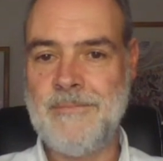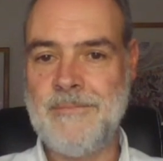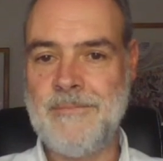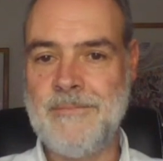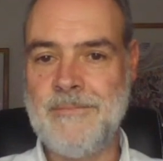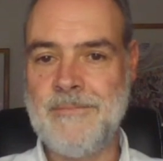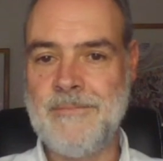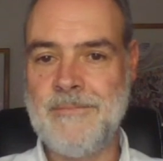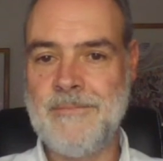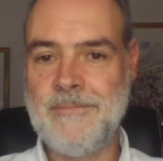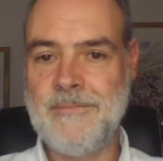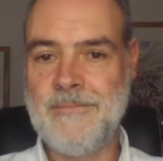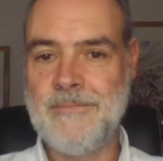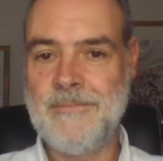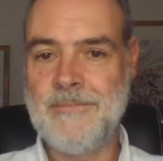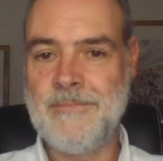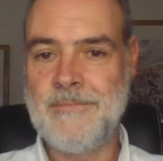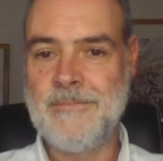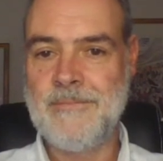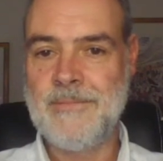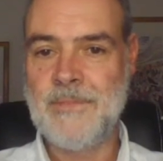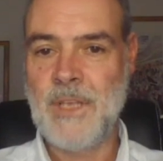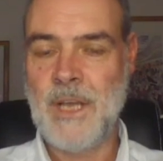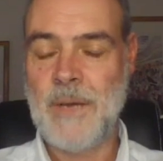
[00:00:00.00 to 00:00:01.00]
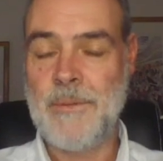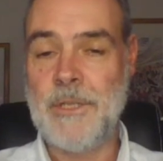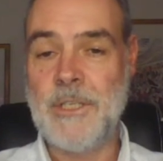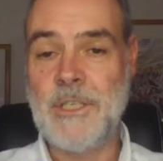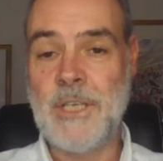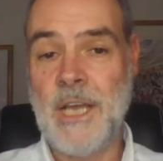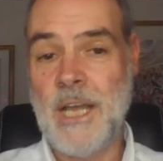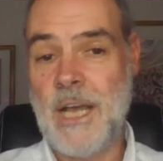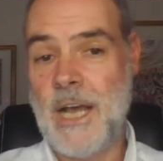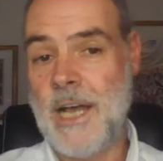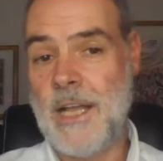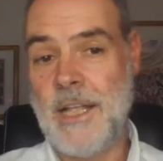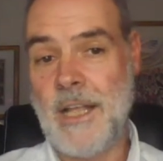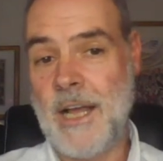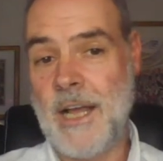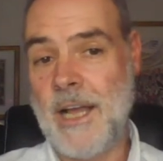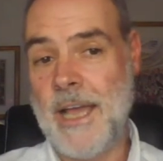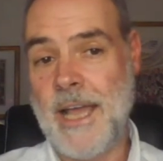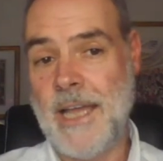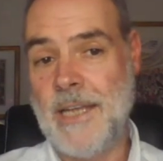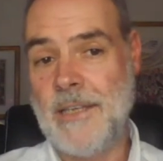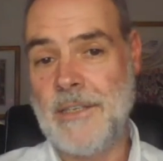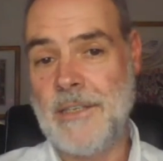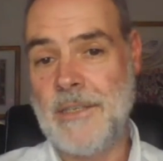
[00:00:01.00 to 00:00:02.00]
Mm-hmm. Sure. I mean, it's I, I
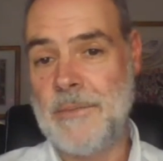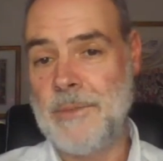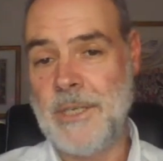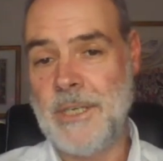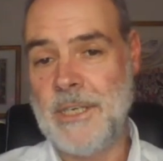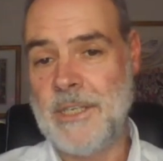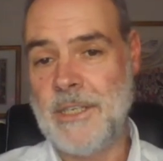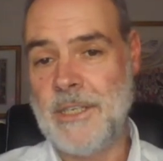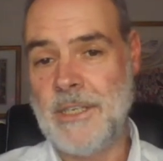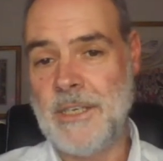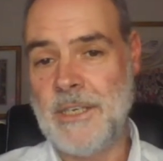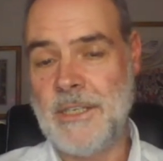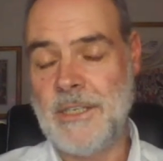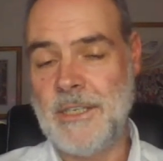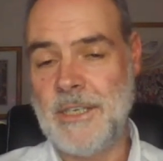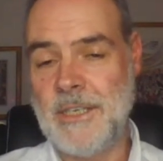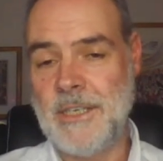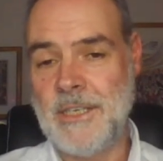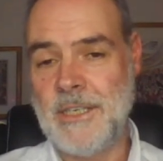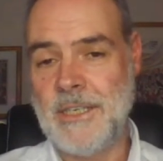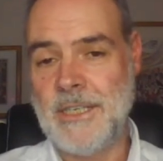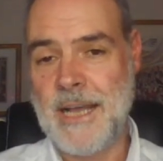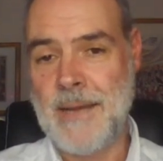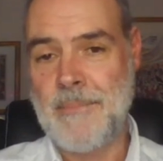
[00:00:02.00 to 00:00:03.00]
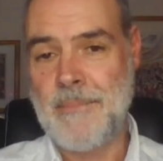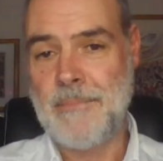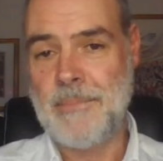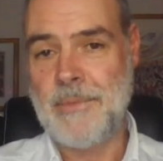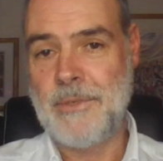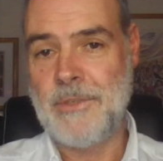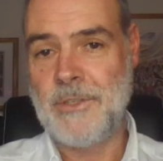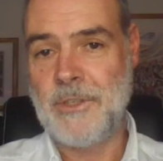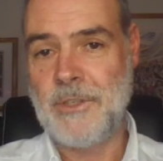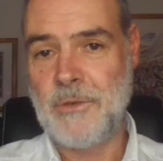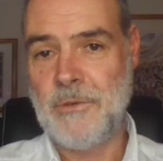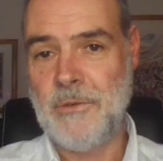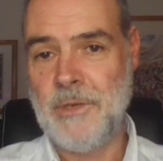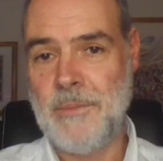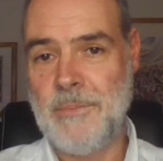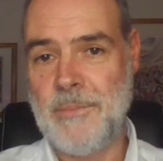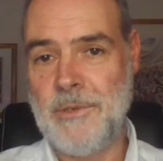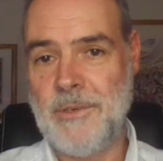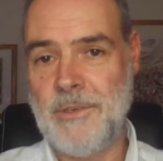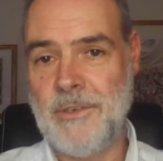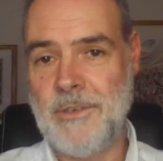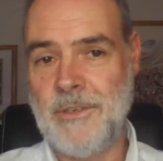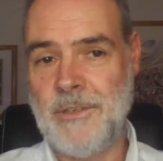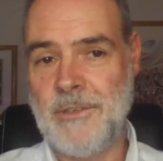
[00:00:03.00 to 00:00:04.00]
hate to be a, a, a, damp squib
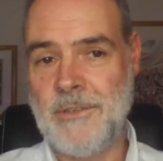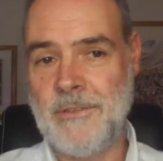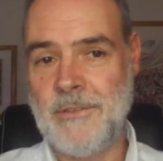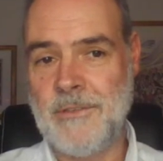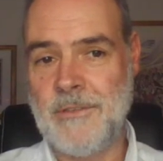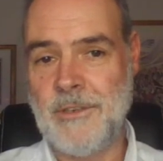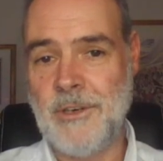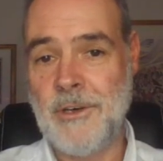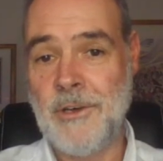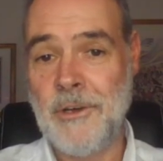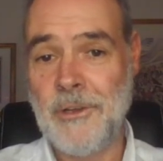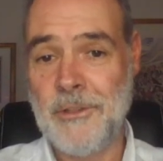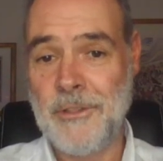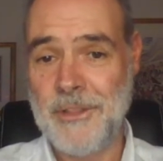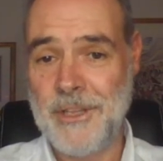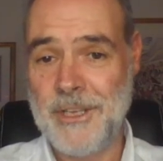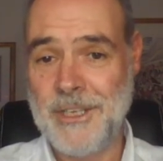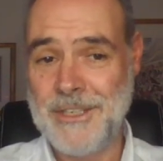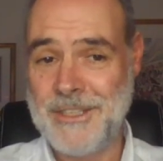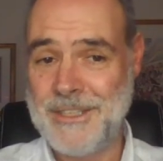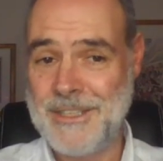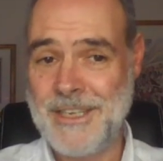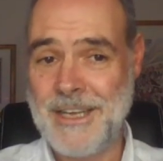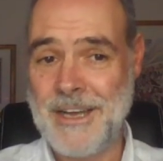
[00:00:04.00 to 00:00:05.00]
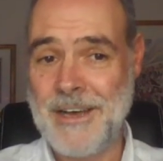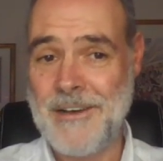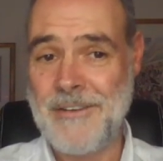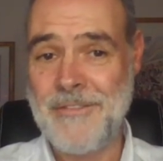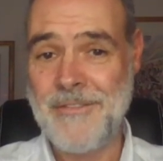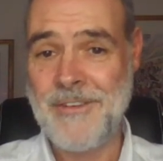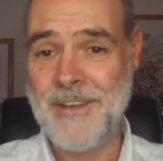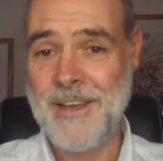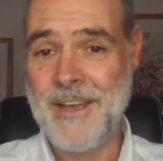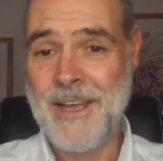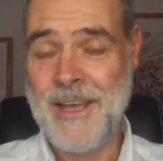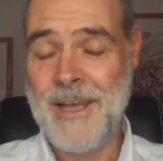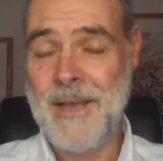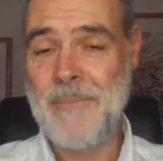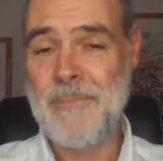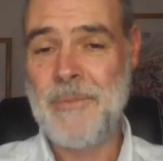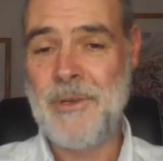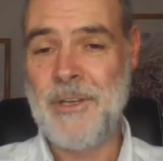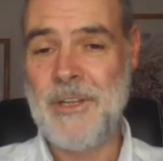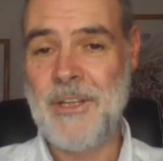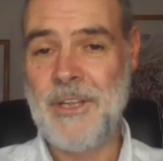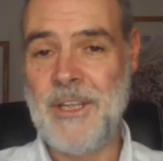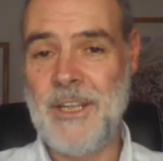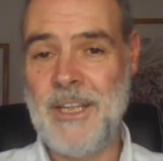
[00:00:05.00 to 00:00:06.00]
on on this stuff,
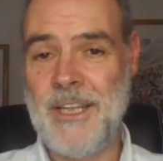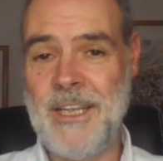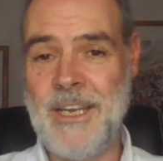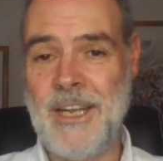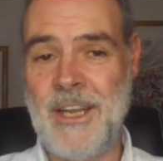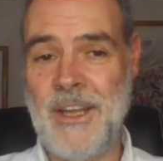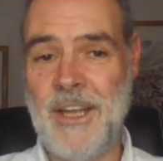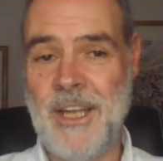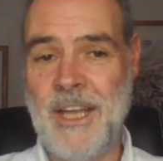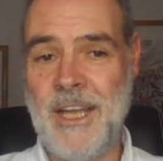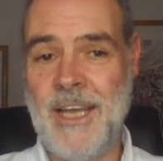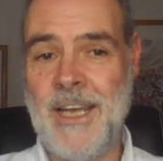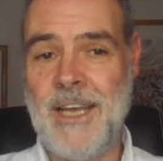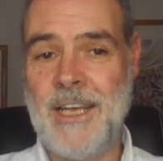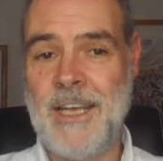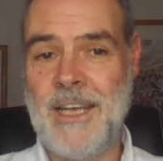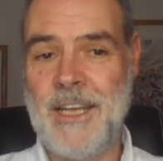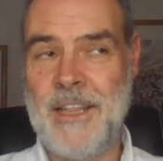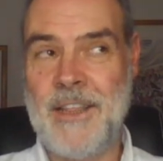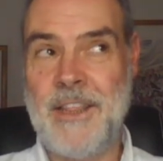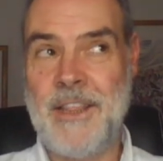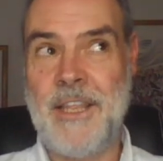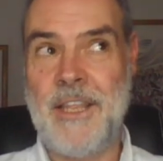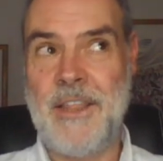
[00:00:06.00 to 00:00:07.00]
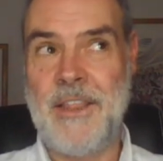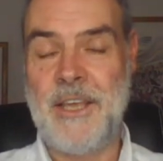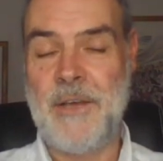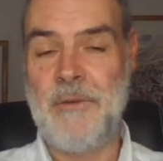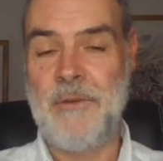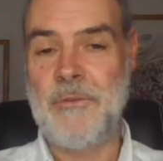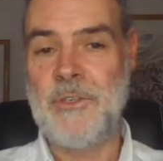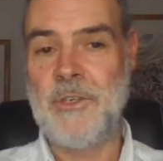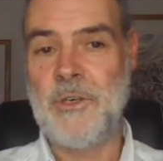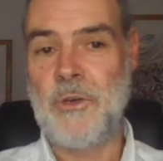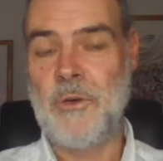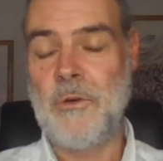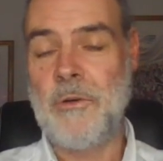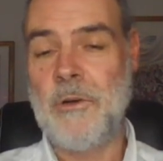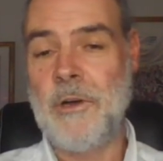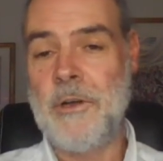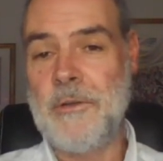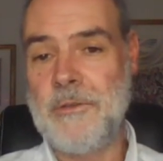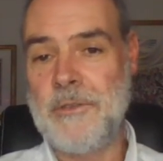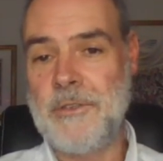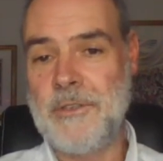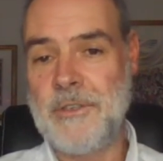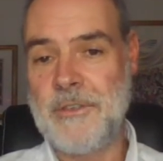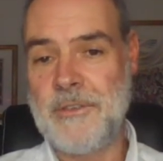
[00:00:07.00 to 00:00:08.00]
but you know, there was a
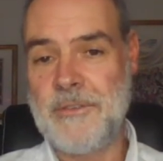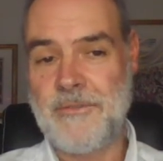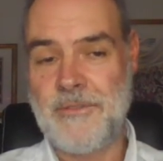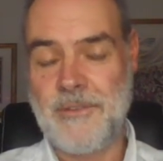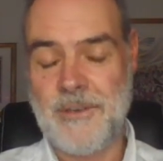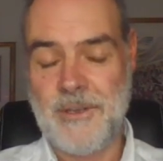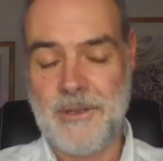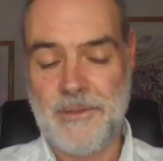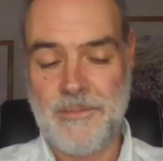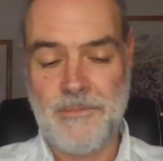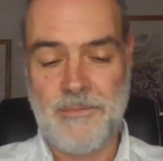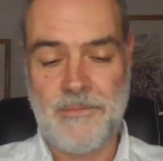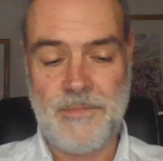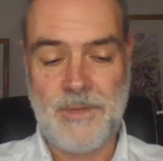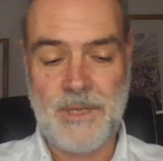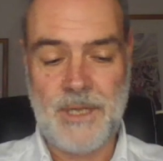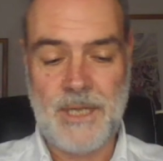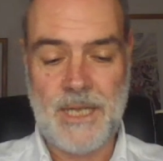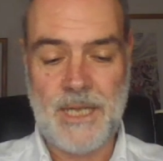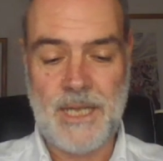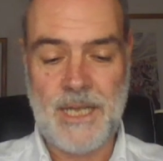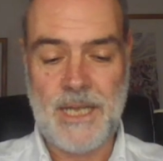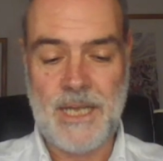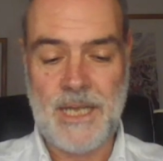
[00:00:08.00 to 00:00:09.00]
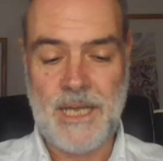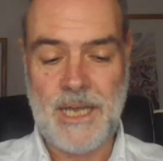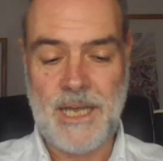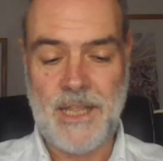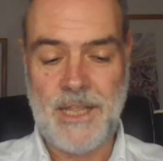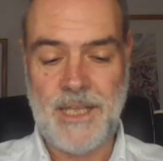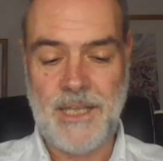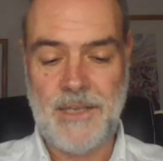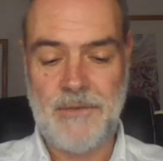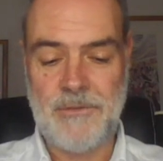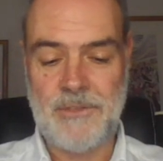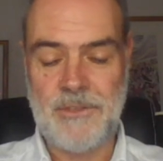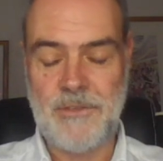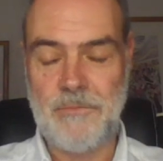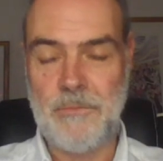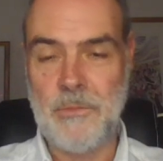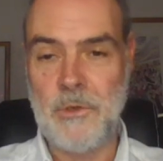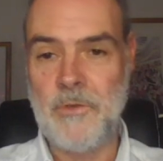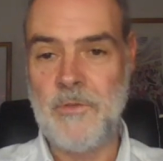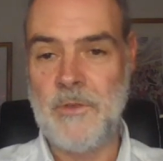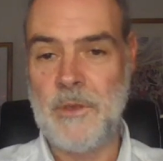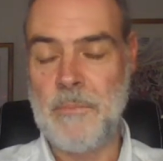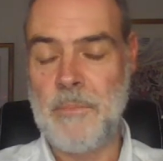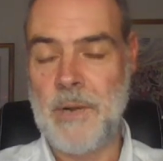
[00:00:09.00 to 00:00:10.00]
quote from uh, I think it was the
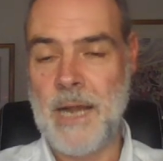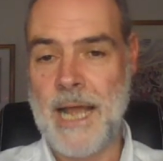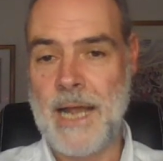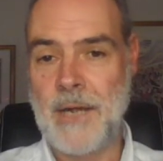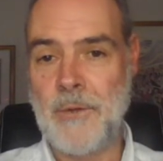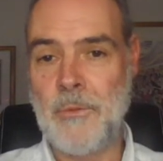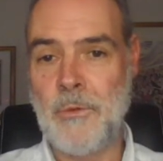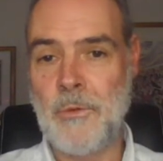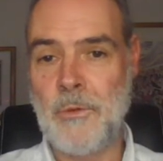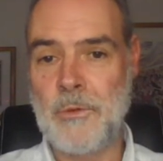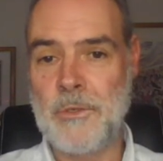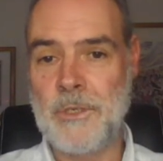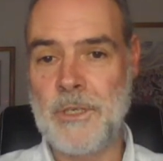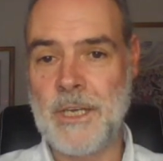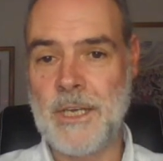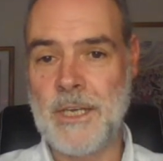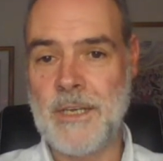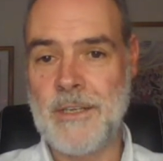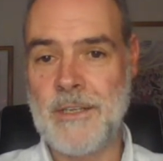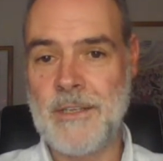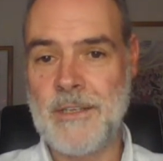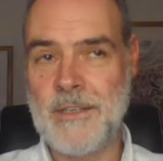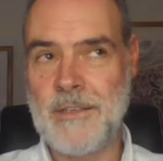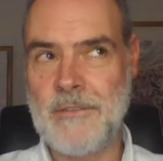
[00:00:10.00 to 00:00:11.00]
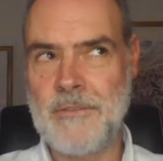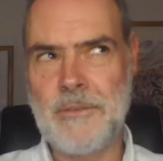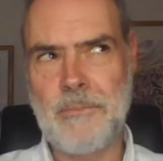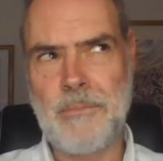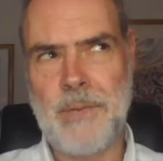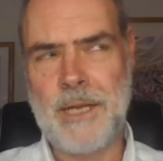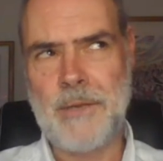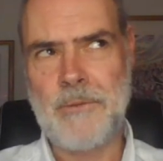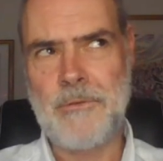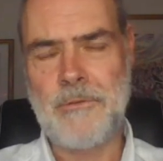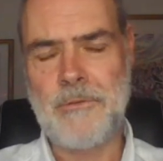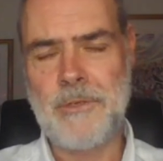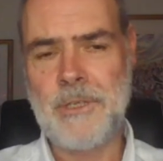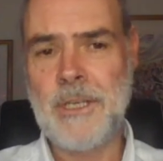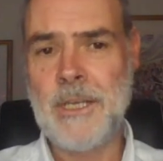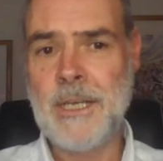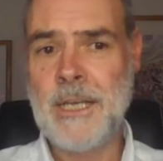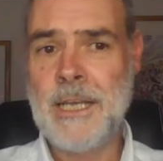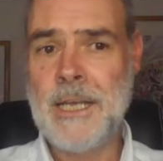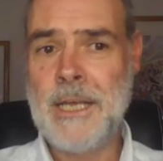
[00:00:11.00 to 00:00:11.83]
movie Blackwater. Was it Blackwater?